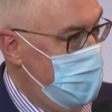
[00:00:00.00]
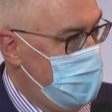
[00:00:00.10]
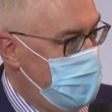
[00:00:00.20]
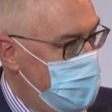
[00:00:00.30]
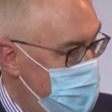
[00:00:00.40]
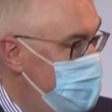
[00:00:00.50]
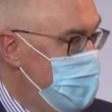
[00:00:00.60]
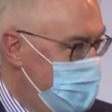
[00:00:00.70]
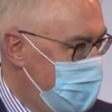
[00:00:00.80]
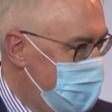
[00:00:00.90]
actually do
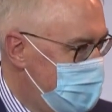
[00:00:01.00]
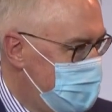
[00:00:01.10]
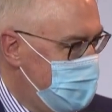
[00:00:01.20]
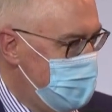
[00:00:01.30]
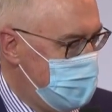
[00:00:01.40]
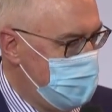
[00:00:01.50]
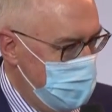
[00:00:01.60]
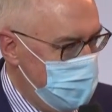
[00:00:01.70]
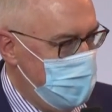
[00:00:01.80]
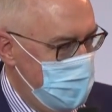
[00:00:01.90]
something. So this is
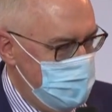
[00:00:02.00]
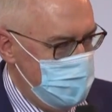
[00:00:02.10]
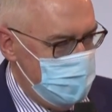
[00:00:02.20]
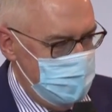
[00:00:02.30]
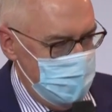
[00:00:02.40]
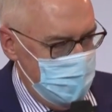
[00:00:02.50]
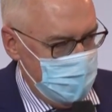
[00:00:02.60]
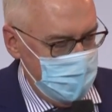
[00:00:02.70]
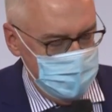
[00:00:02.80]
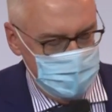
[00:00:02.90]
one of the ambitions in the
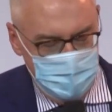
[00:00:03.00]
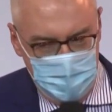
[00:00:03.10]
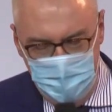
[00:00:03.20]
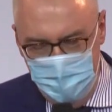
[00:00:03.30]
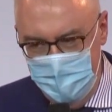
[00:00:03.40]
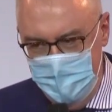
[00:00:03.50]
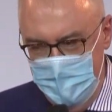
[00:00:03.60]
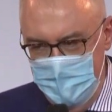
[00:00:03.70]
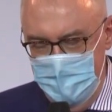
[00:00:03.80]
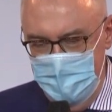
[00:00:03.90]
cancer plan,
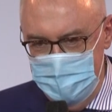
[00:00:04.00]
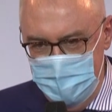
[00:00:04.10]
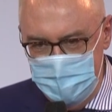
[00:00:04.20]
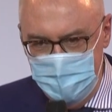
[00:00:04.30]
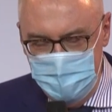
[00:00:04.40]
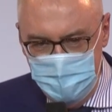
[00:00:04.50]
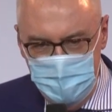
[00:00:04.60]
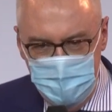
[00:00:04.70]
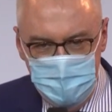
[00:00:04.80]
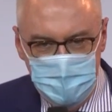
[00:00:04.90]
is also to
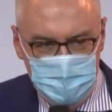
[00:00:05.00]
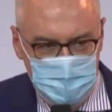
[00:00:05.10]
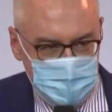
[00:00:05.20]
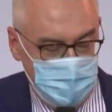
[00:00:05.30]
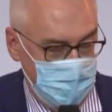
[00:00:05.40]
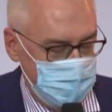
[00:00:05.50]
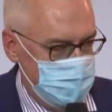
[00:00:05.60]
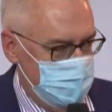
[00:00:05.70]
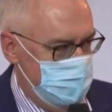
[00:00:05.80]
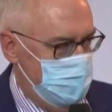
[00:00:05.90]
reduce the risk
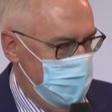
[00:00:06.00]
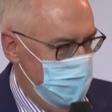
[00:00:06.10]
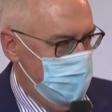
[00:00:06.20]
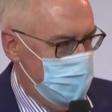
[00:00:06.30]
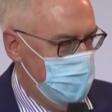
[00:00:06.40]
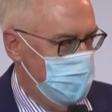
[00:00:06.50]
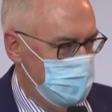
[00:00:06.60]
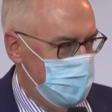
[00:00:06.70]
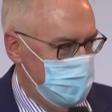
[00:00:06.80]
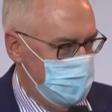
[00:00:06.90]
factors caused
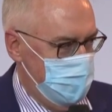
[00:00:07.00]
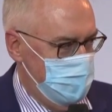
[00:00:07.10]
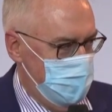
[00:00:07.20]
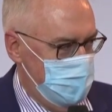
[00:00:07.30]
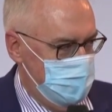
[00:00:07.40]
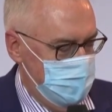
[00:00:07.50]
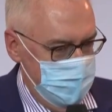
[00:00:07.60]
by sunbeds.